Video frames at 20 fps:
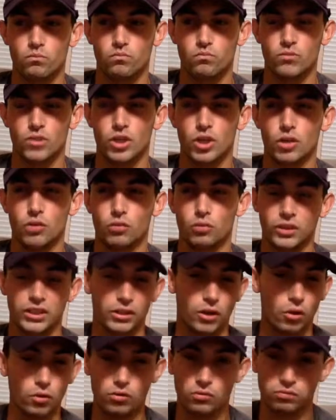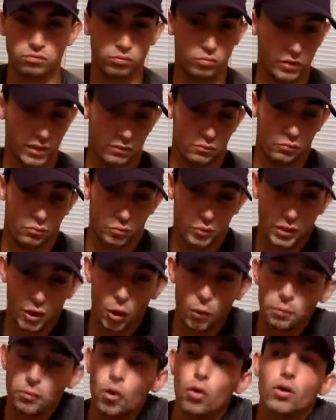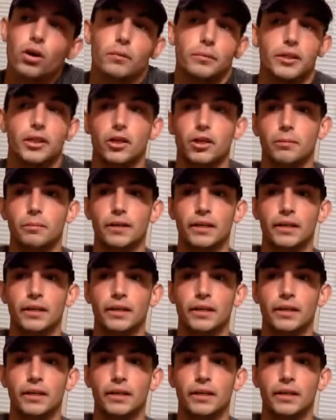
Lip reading: We hope Cole can be good,